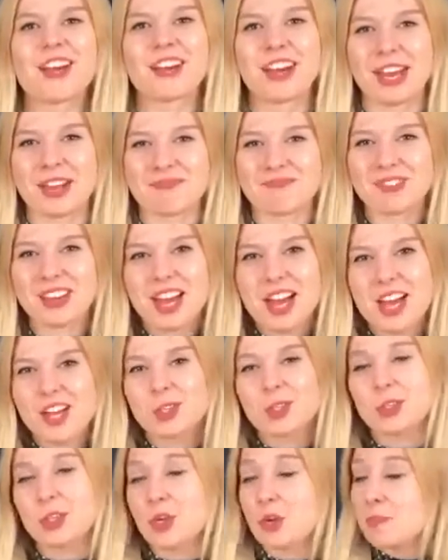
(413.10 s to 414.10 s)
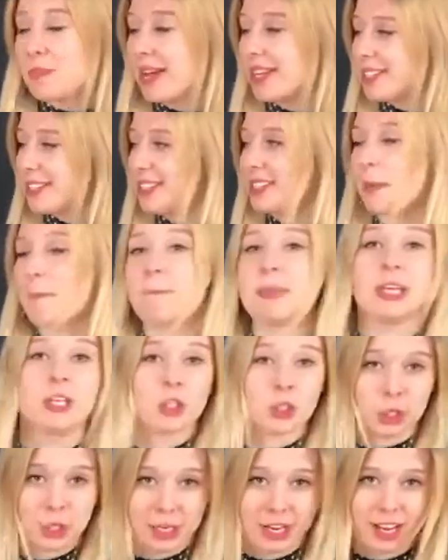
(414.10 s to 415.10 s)
Okay, so you might see the
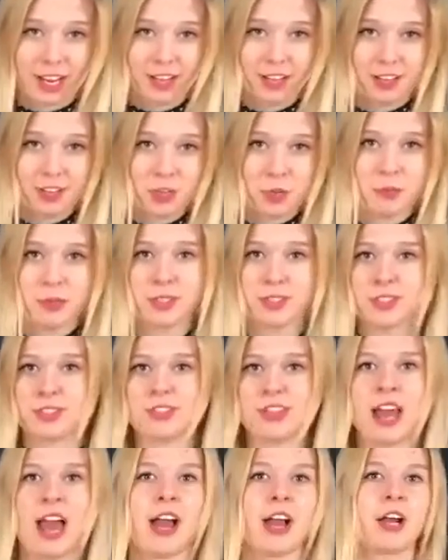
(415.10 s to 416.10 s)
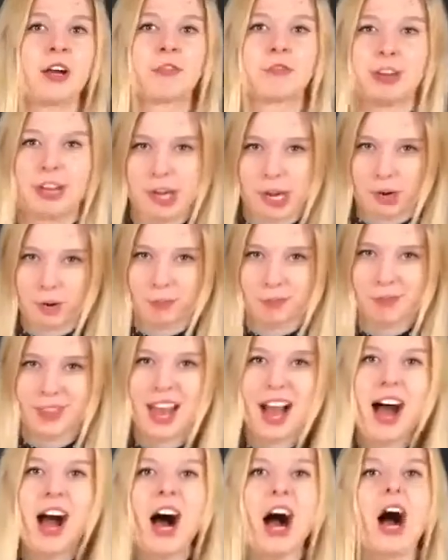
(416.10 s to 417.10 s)
picture here. You might see the aquarium.
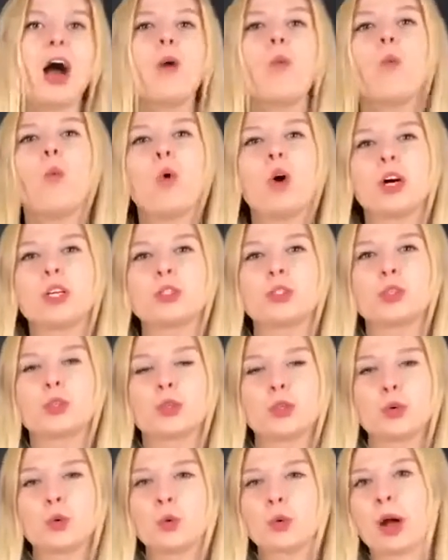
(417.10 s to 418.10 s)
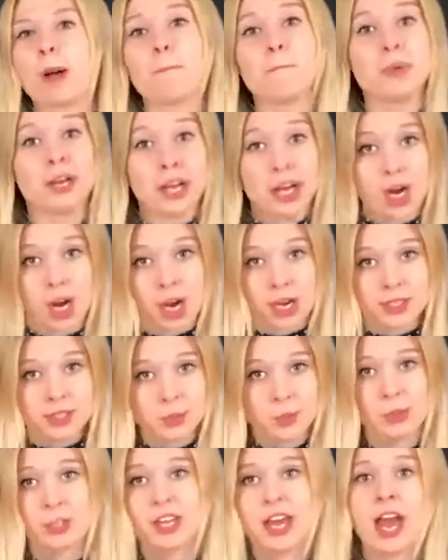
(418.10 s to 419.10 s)
I want to compare
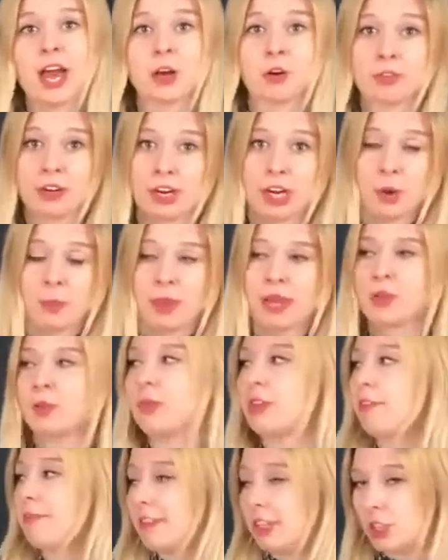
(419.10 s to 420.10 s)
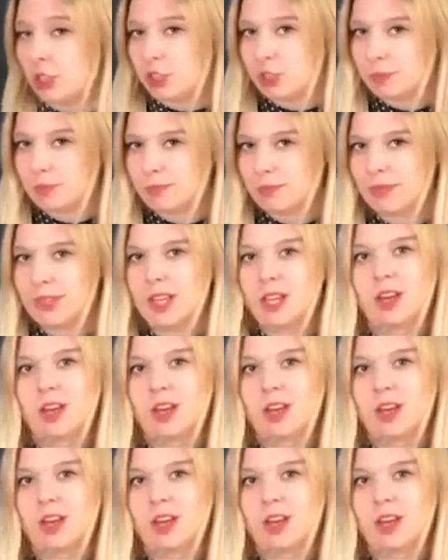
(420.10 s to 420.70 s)
us with the aquarium and with the fish.